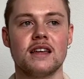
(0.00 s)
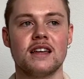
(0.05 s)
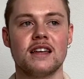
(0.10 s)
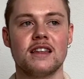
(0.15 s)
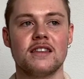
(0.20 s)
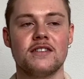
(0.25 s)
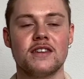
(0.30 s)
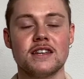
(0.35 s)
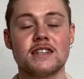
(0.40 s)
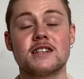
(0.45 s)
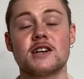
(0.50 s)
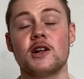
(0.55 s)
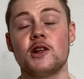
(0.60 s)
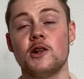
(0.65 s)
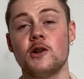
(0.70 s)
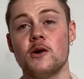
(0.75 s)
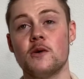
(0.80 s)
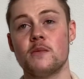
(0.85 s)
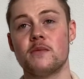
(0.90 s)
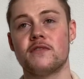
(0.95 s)
this
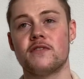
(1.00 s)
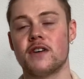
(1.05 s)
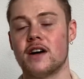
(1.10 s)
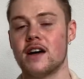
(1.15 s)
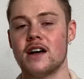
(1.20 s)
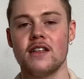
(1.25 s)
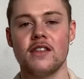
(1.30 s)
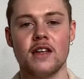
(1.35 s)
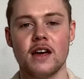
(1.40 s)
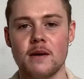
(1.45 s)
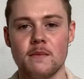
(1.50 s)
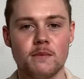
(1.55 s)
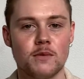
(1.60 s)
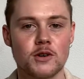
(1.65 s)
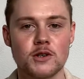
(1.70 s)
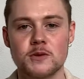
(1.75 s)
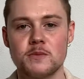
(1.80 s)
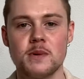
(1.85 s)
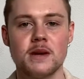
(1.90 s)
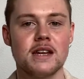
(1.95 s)
club for, it
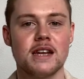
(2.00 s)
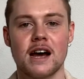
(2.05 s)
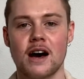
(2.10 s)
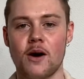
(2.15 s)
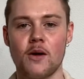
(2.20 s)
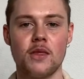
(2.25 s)
must be now